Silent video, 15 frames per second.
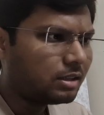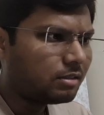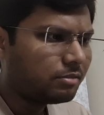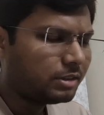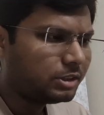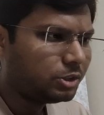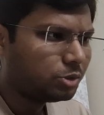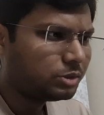
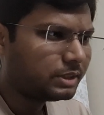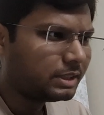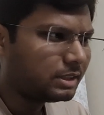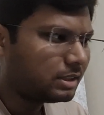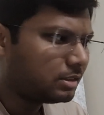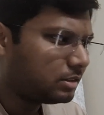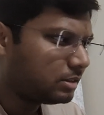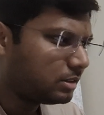With
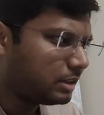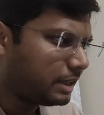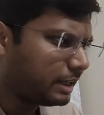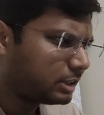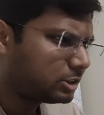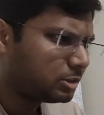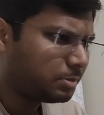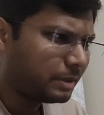using
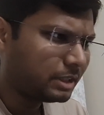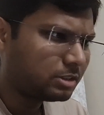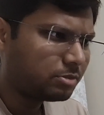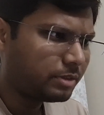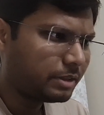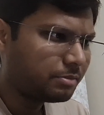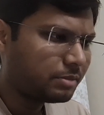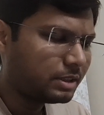Express
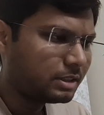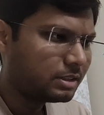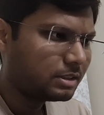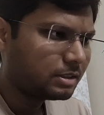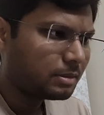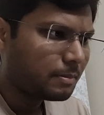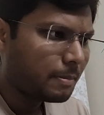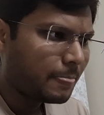framework,
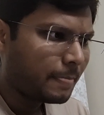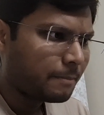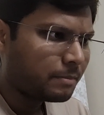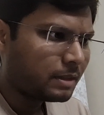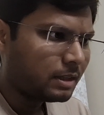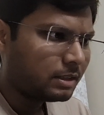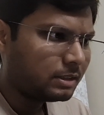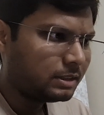
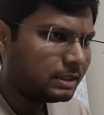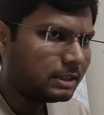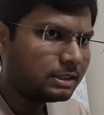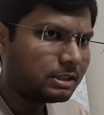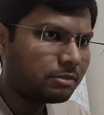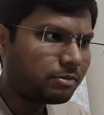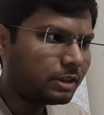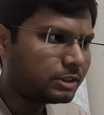there
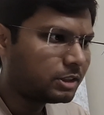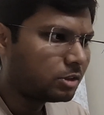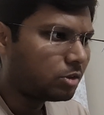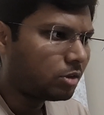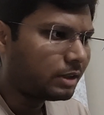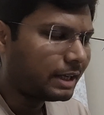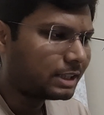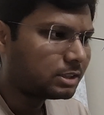is a function
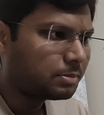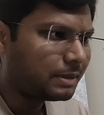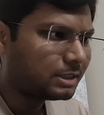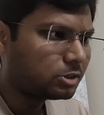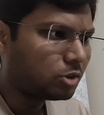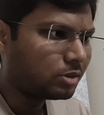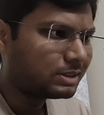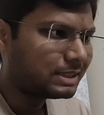called
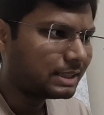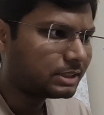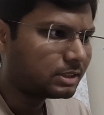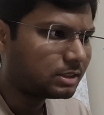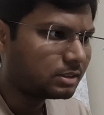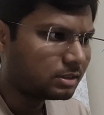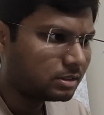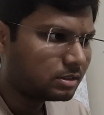
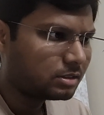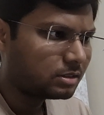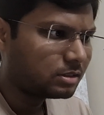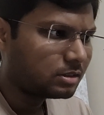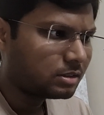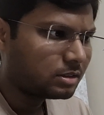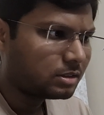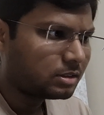express.session.
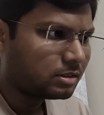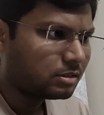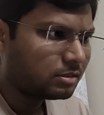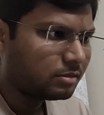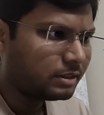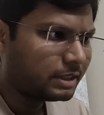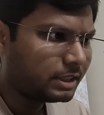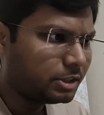
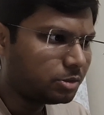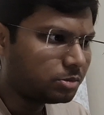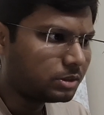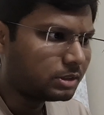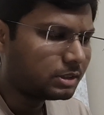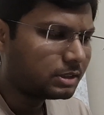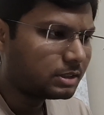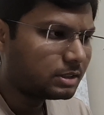We can use it.